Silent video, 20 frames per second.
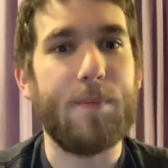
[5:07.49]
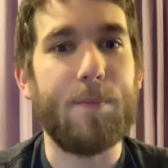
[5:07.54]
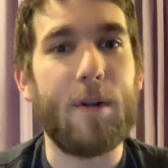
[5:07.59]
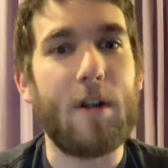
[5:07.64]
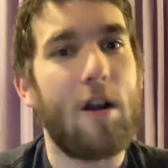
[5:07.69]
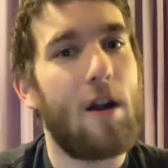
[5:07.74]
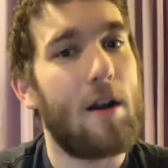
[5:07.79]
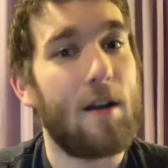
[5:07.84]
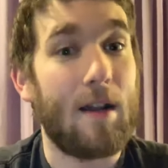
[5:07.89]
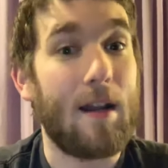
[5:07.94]

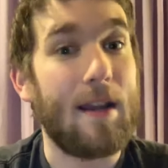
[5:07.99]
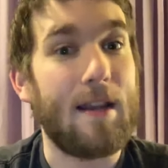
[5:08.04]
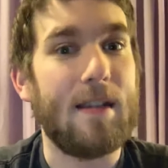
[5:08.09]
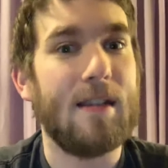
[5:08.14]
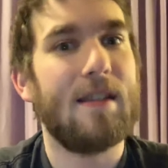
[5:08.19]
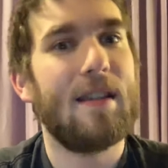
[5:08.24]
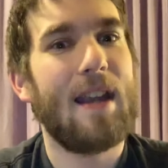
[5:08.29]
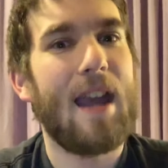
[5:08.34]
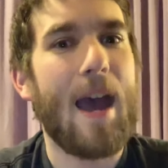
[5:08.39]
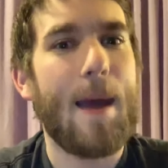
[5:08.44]
Picard like
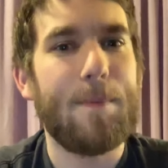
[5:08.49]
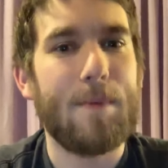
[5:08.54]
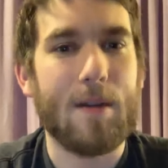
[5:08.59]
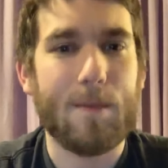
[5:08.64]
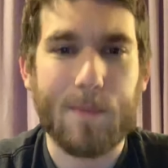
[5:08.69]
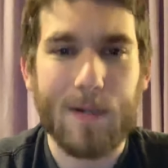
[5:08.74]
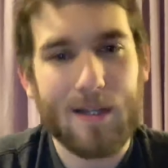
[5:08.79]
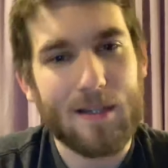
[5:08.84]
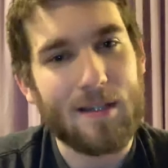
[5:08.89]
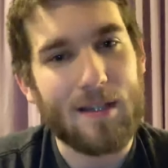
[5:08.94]
he's the
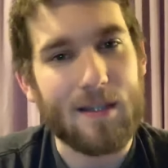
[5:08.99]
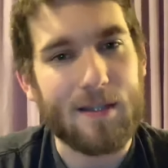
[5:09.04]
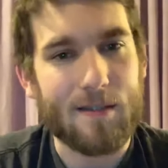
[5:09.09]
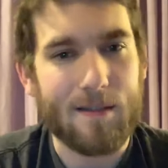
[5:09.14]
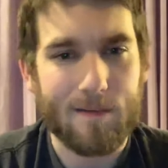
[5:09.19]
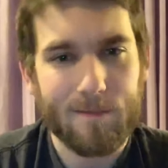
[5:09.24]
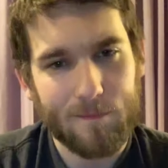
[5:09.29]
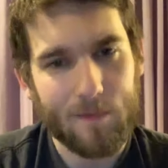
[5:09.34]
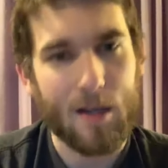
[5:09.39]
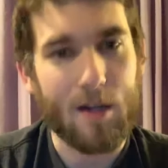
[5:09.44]
captain because he's
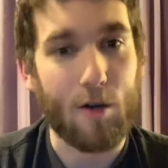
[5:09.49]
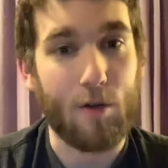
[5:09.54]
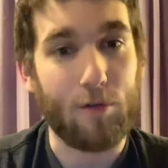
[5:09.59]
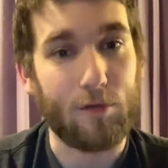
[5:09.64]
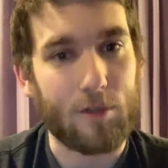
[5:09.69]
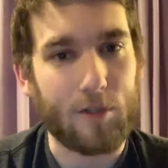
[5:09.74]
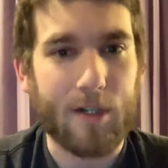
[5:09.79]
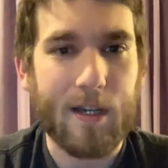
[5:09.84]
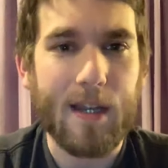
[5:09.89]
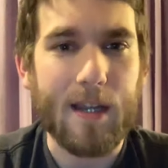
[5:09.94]
an
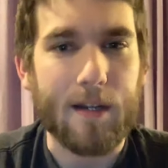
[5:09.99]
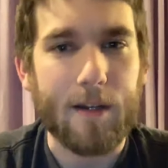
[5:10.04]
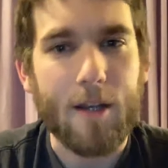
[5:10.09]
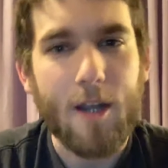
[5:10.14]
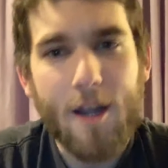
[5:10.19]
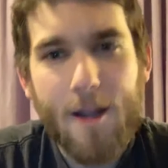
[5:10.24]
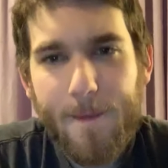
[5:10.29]
older kid,